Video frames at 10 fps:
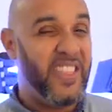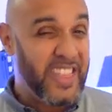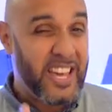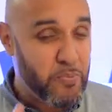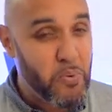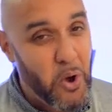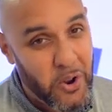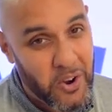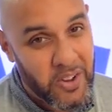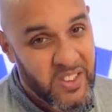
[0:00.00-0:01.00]
this
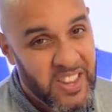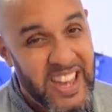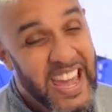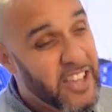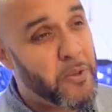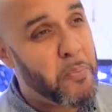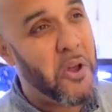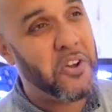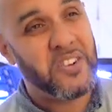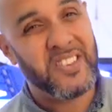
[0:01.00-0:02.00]
product is a
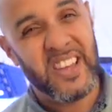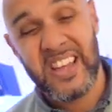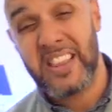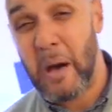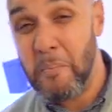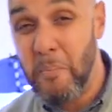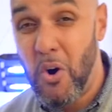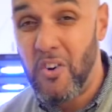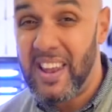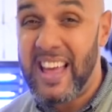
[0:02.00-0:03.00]
product that
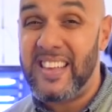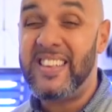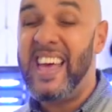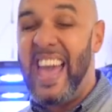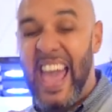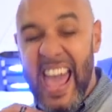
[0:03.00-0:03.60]
more or less